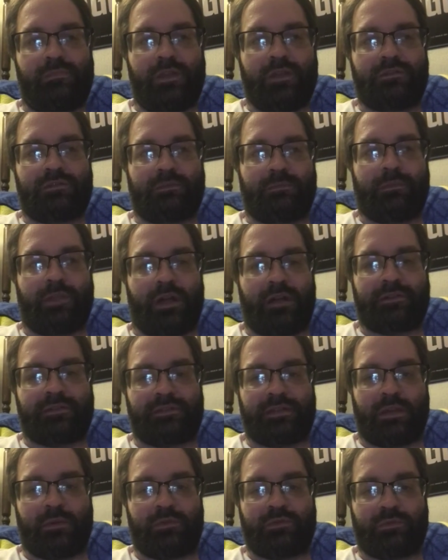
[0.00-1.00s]
some thoughts as
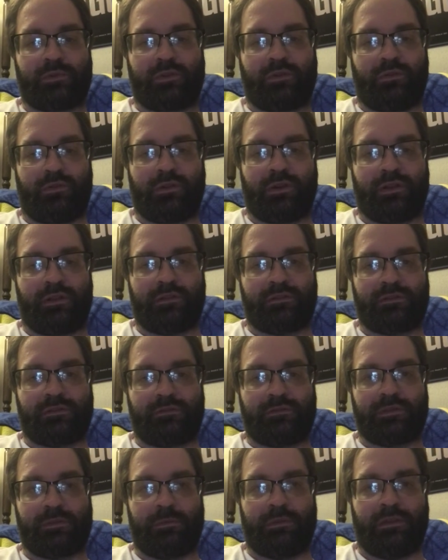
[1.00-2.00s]
I was recording this of
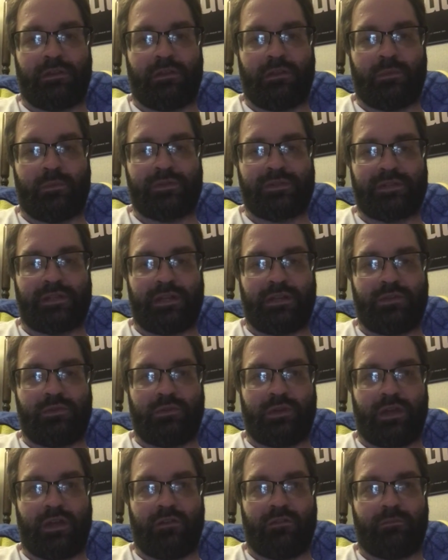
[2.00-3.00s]
some of the other ones that I do
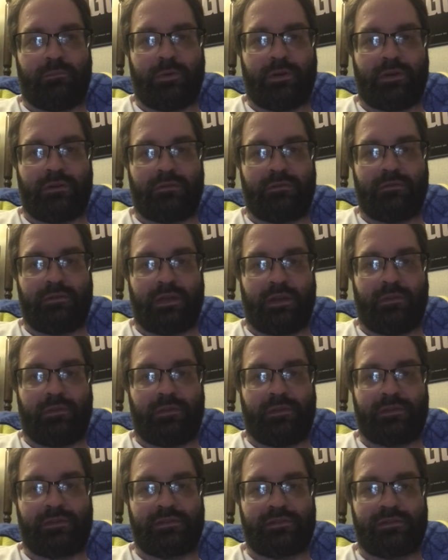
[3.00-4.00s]
have, but now that
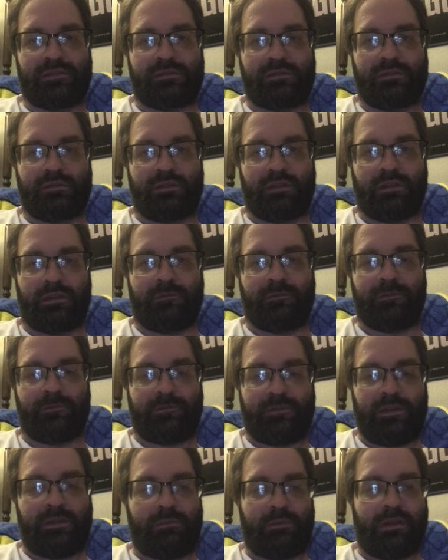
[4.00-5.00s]
this is like
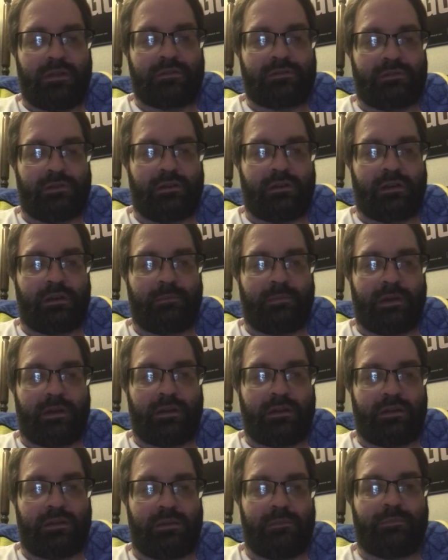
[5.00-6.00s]
15 minutes long, I'm not
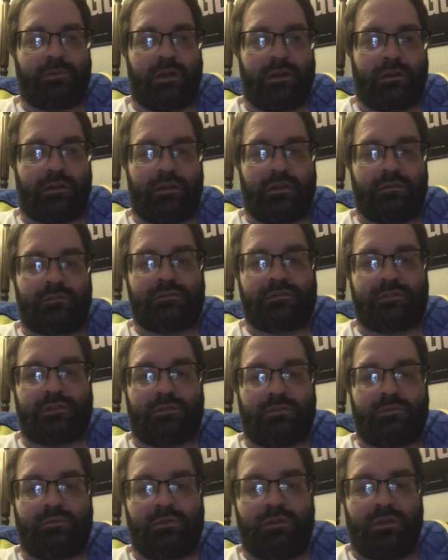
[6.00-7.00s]
going to keep talking.
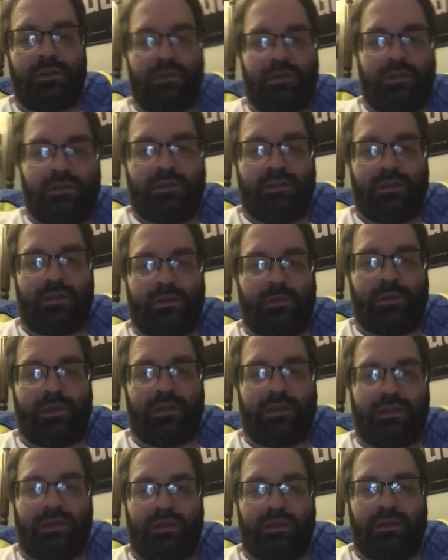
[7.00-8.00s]
So anyway,
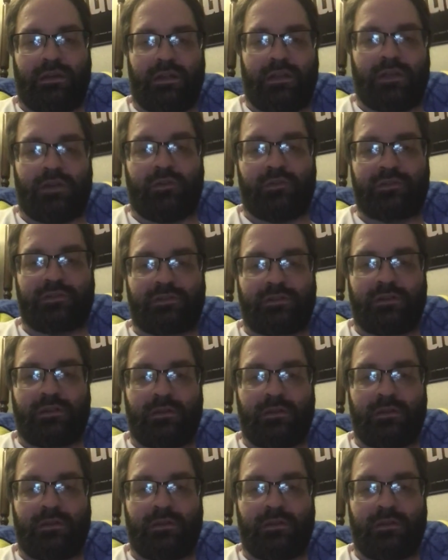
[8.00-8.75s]
adios,